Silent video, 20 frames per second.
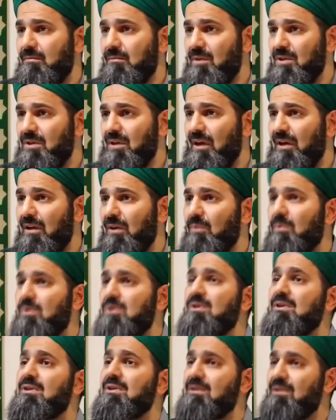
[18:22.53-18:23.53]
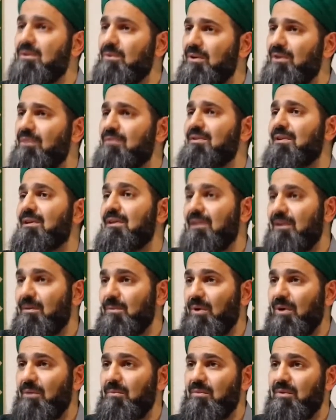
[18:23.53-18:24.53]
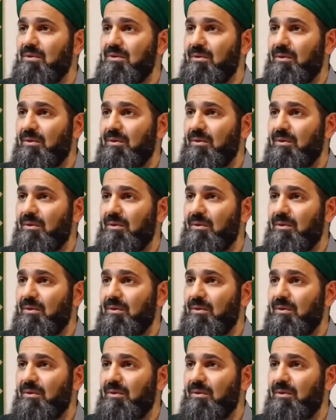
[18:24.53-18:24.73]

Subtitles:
Mashaykh, which is the way of Sayyidina Muhammad.